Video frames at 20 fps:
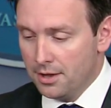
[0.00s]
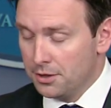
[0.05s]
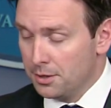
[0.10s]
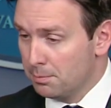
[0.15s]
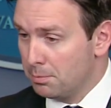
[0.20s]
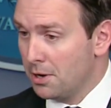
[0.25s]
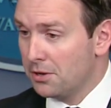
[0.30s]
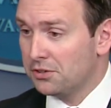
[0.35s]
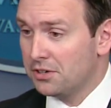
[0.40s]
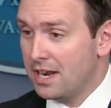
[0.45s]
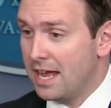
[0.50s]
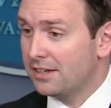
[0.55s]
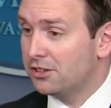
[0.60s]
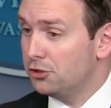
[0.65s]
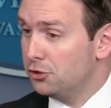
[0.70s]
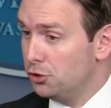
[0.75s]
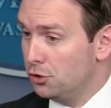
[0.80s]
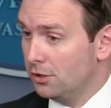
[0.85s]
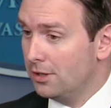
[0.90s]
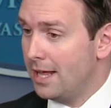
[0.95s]
The president
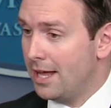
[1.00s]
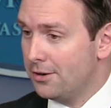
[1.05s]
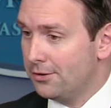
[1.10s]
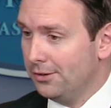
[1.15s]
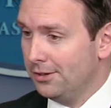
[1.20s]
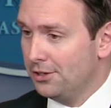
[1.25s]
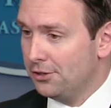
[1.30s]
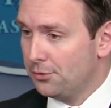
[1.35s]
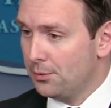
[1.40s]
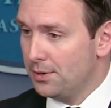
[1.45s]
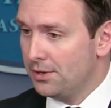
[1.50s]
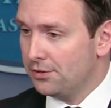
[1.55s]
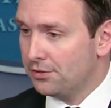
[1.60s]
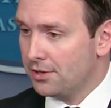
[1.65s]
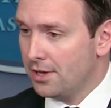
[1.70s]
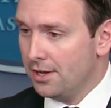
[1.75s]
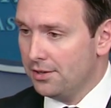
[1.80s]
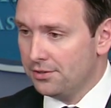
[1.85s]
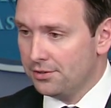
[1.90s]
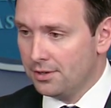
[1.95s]
acted unilaterally, as we
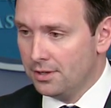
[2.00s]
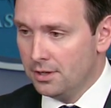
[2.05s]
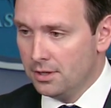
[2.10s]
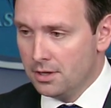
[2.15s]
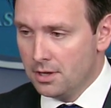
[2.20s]
discussed.